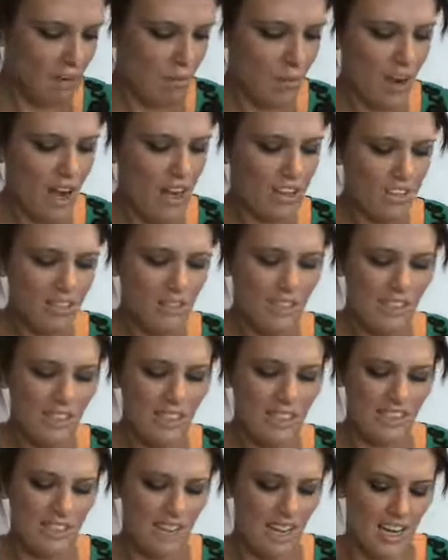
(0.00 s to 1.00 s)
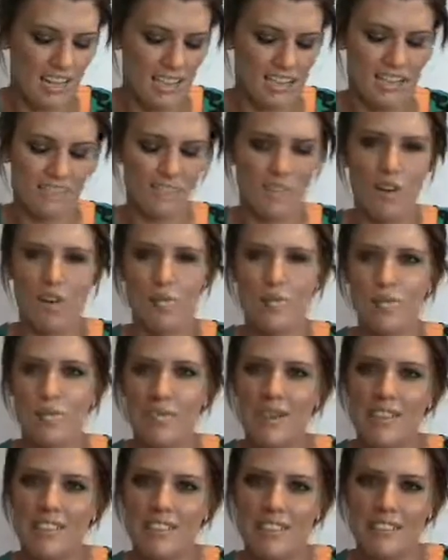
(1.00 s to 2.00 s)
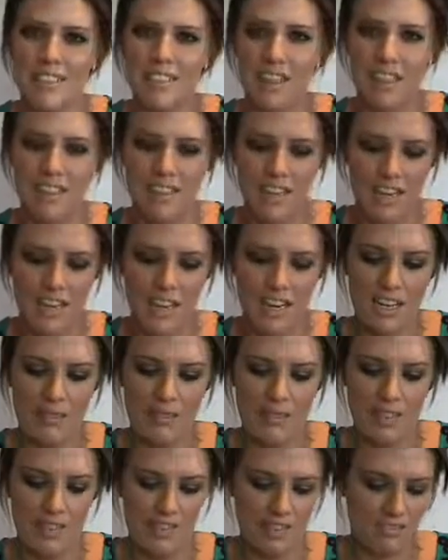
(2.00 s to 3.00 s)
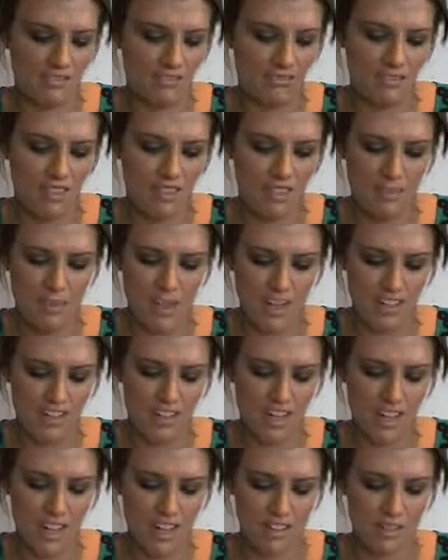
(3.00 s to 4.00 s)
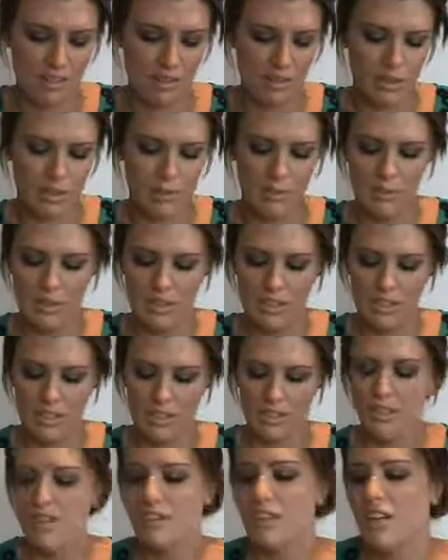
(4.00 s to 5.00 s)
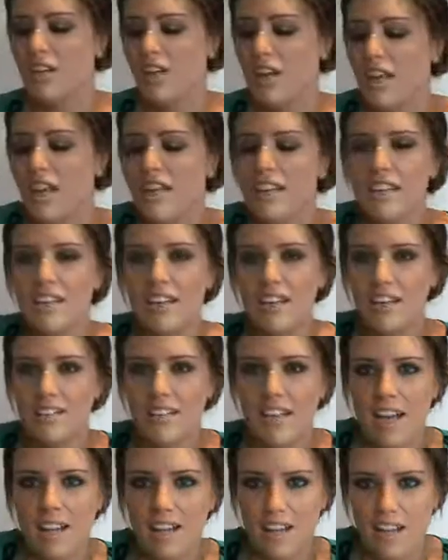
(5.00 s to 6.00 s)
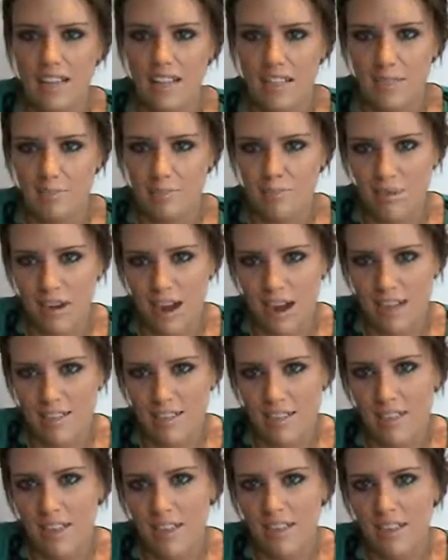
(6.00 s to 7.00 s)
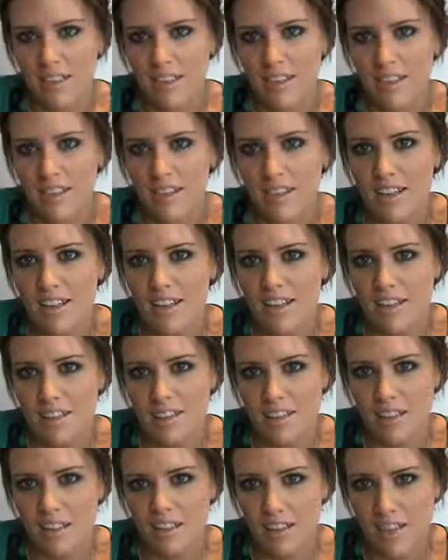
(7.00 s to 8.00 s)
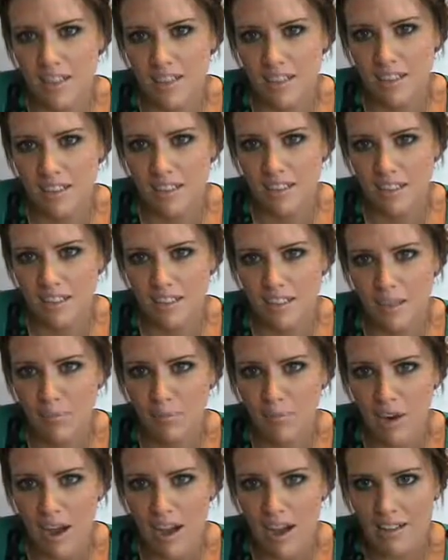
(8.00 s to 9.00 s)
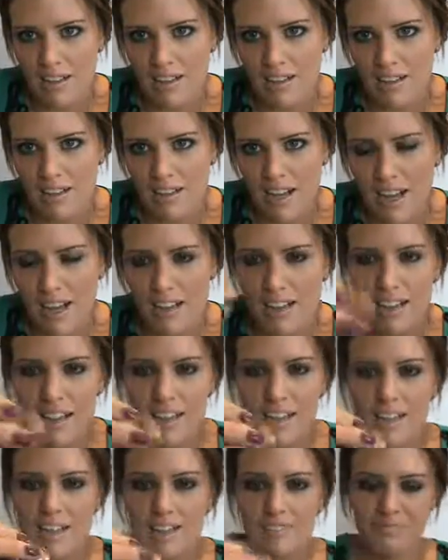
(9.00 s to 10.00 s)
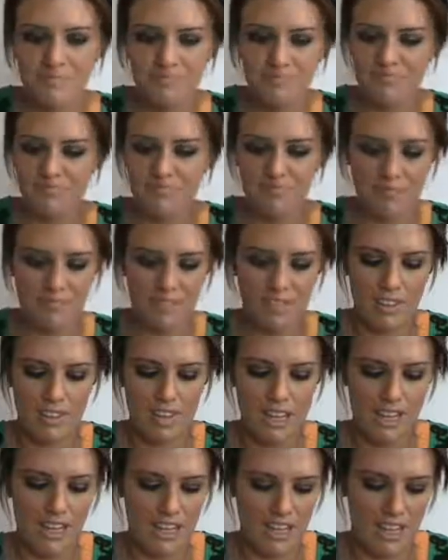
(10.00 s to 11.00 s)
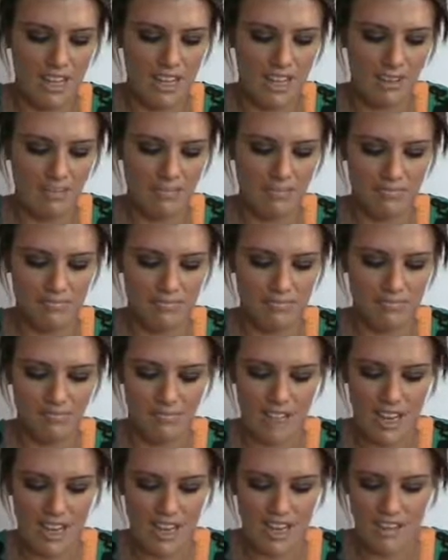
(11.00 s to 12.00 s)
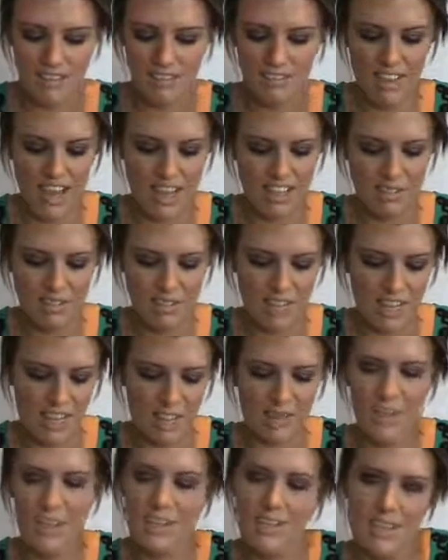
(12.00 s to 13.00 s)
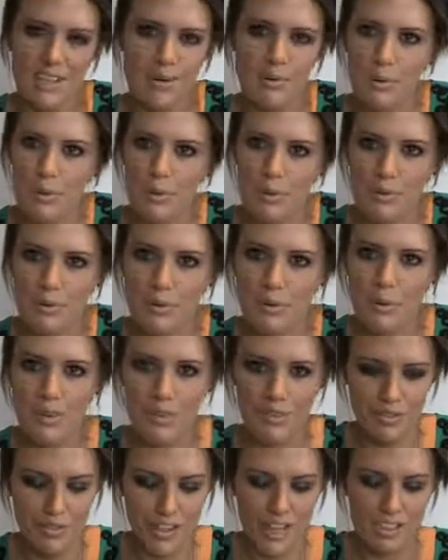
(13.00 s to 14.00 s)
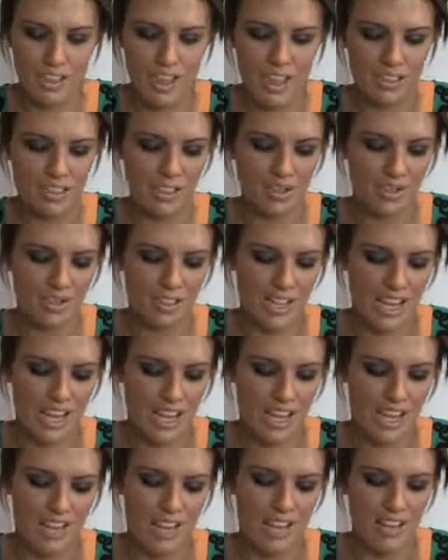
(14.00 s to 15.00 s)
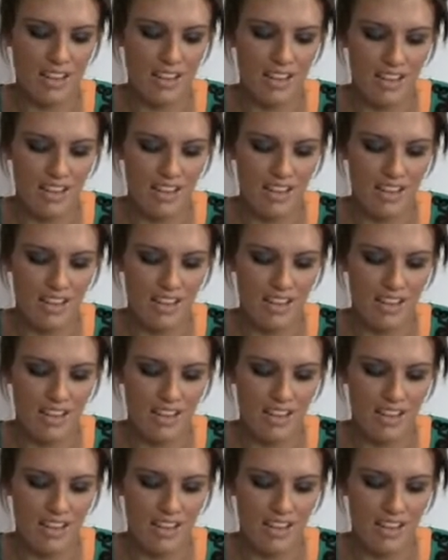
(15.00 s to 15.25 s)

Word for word: White's really nice and complements, I think, anyone. It makes your eyes look really pretty. So the next colour is Brassy. So that's just the brass colour. Um, like all the other ones, they're waterproof, they last all day.